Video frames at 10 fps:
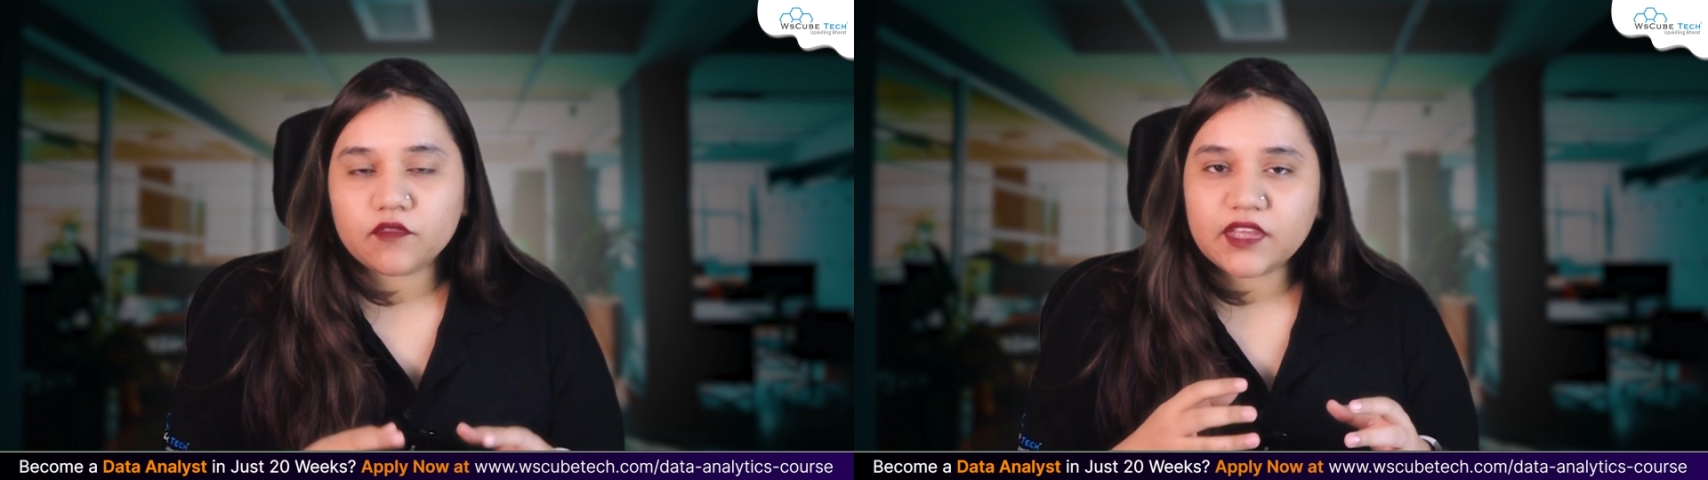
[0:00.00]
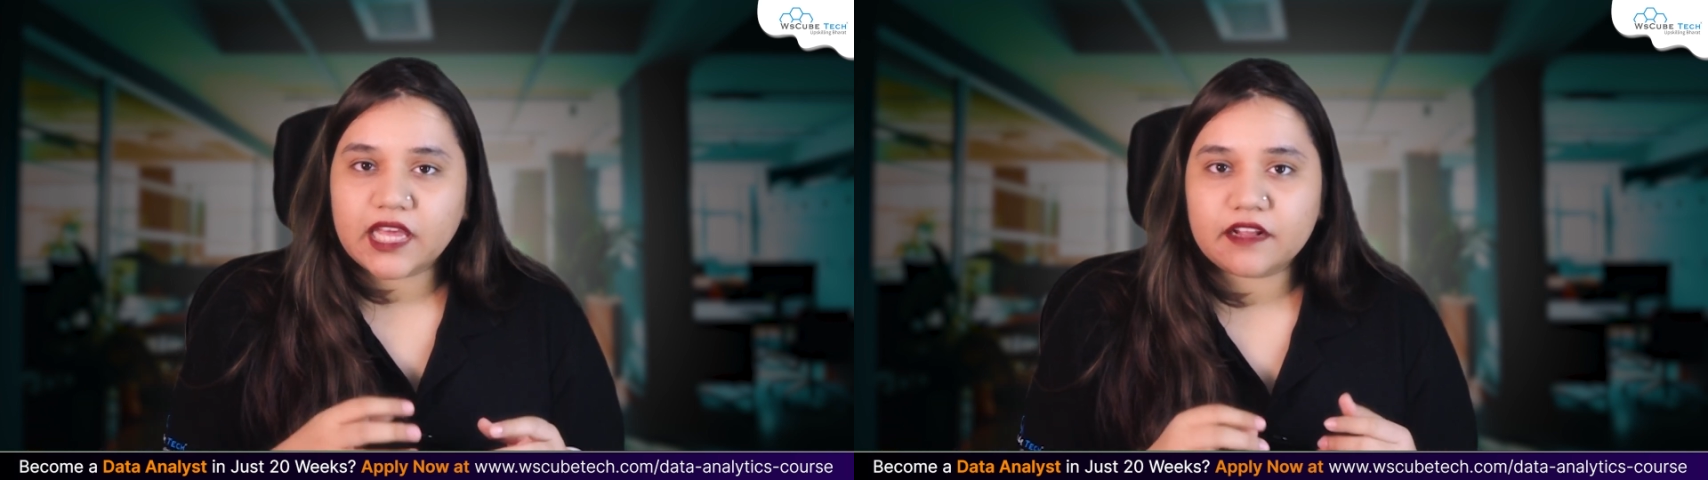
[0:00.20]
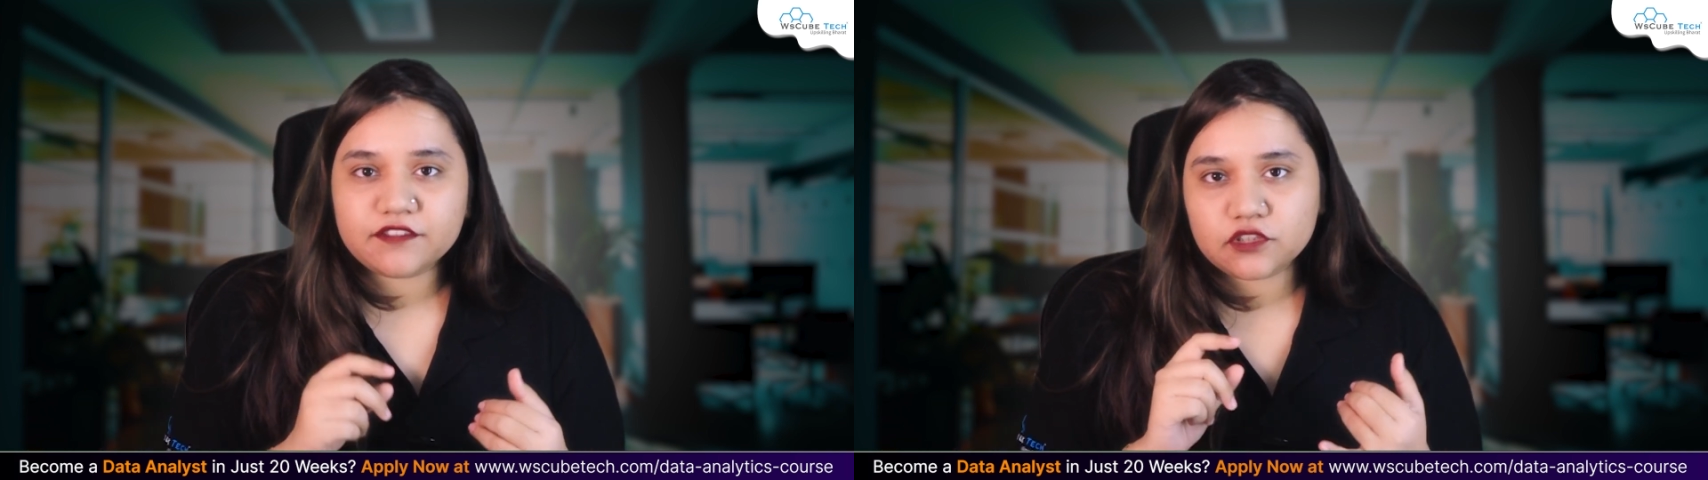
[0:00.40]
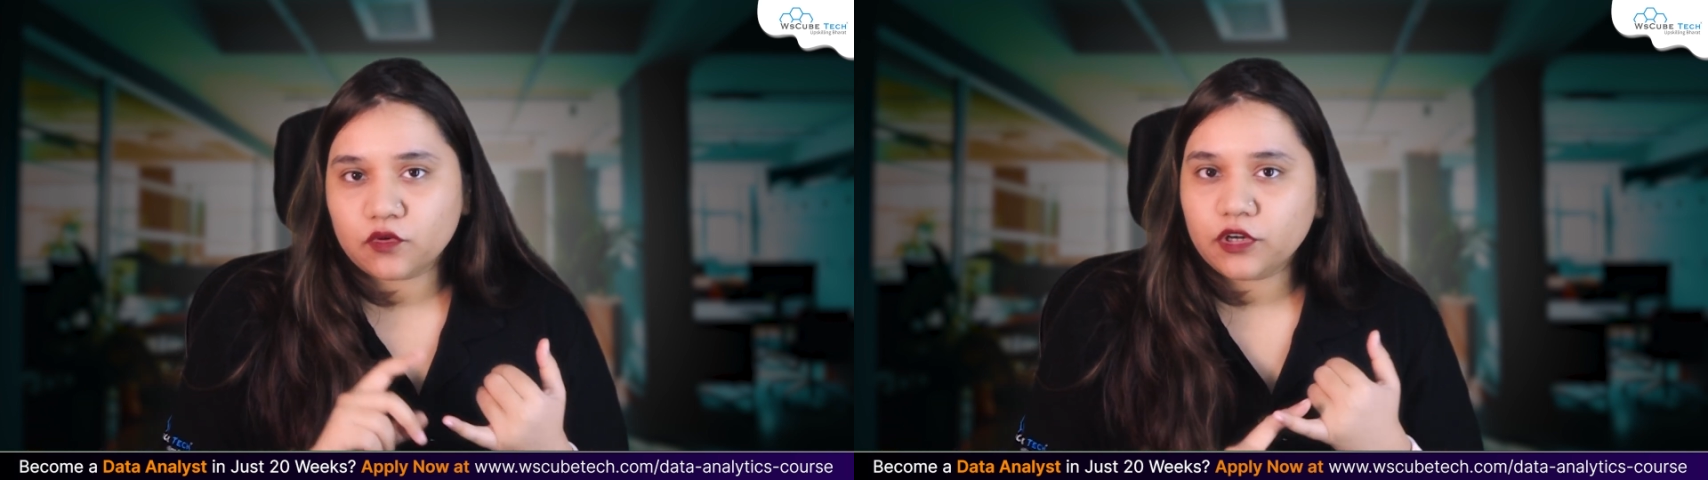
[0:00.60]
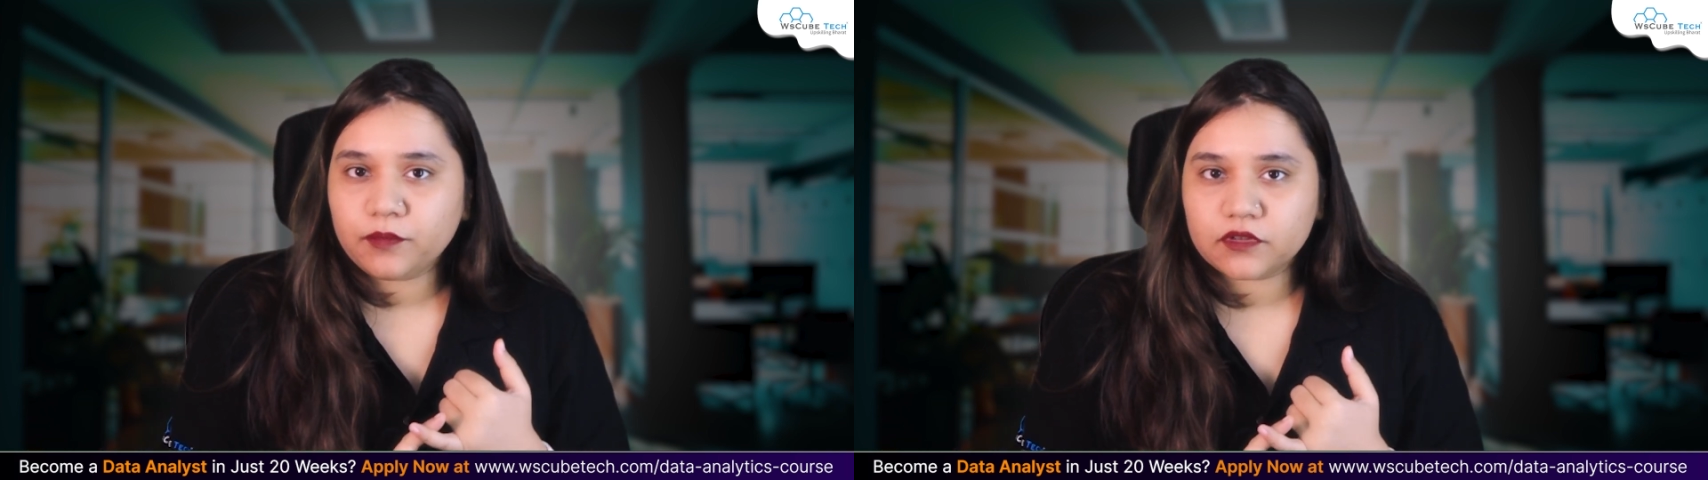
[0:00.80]
we have
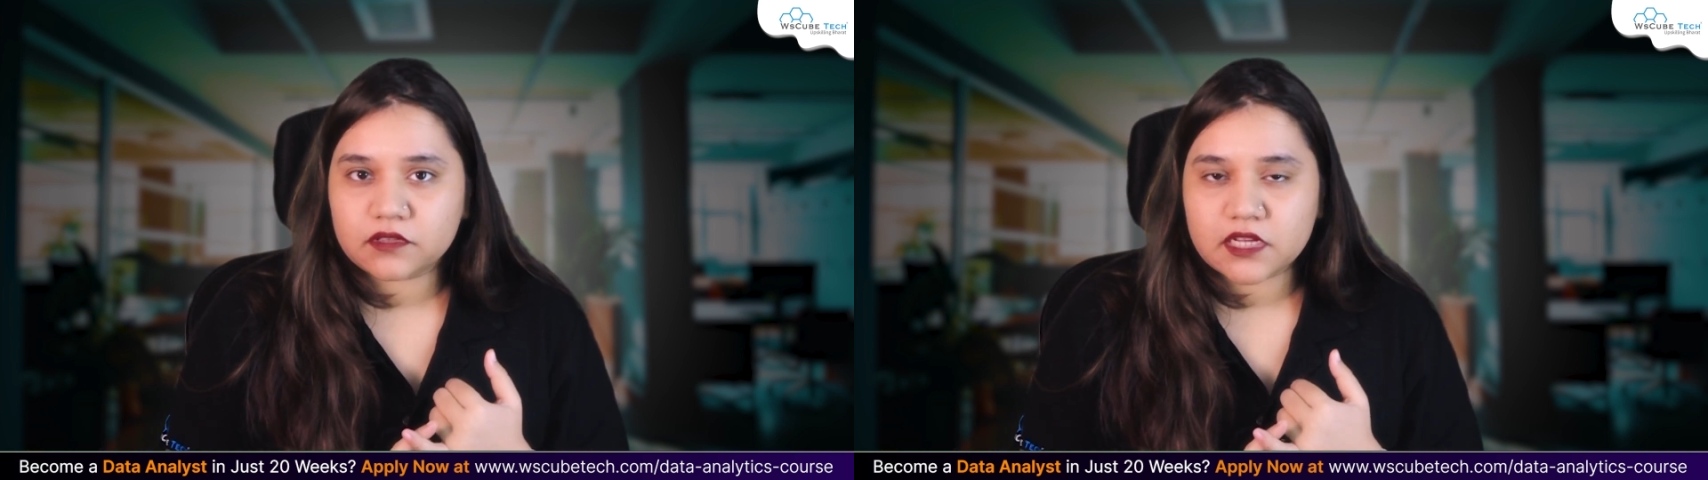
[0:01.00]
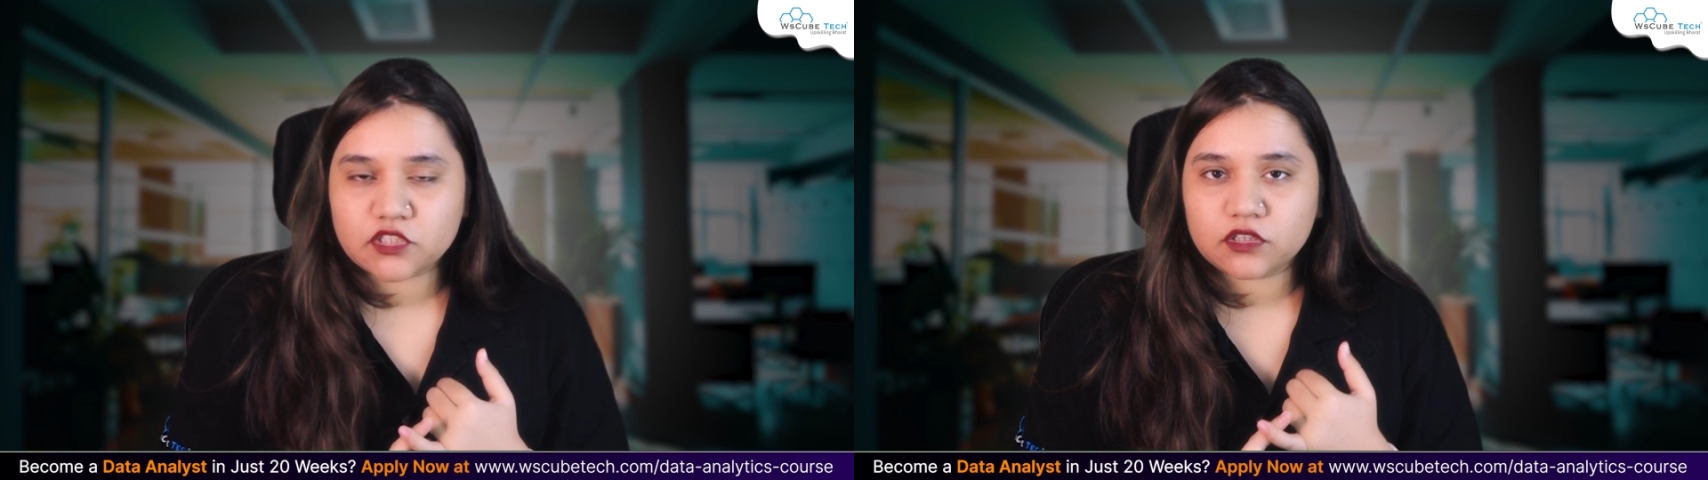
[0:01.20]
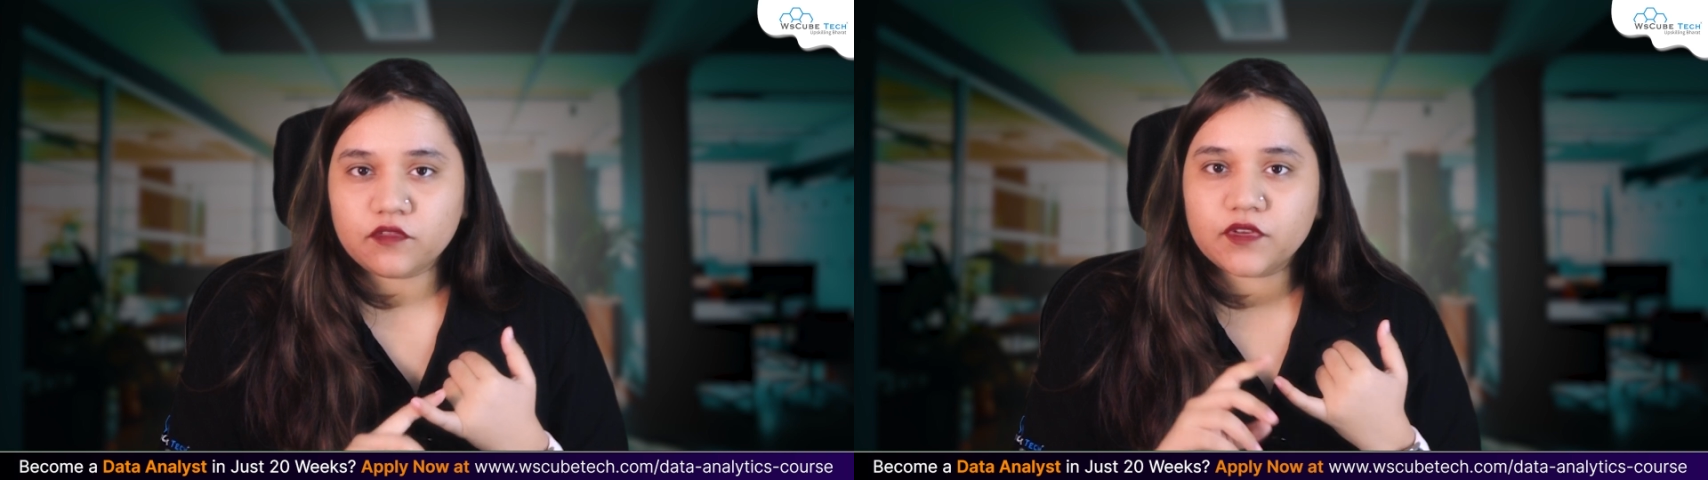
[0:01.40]
stored procedure